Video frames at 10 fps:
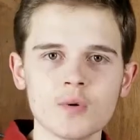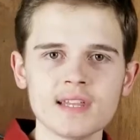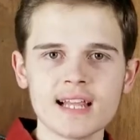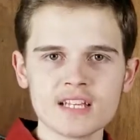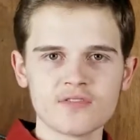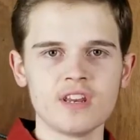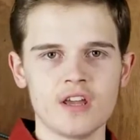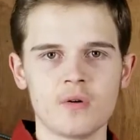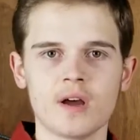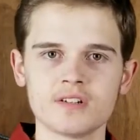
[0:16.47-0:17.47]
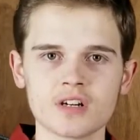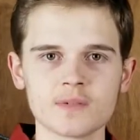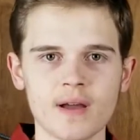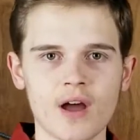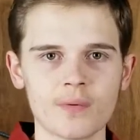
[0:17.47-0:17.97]
in the last video, I talked
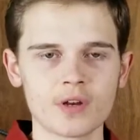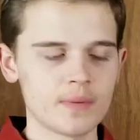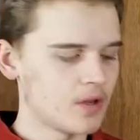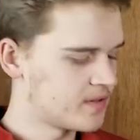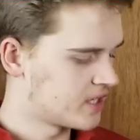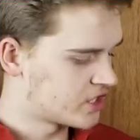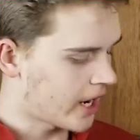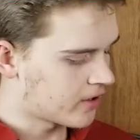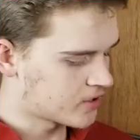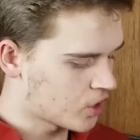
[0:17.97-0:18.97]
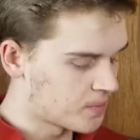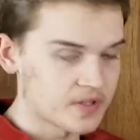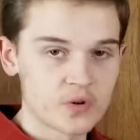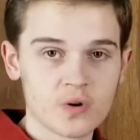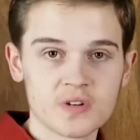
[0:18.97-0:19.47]
about how I'm going to be using gyroscopes
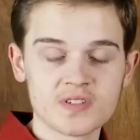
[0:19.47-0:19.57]
in order to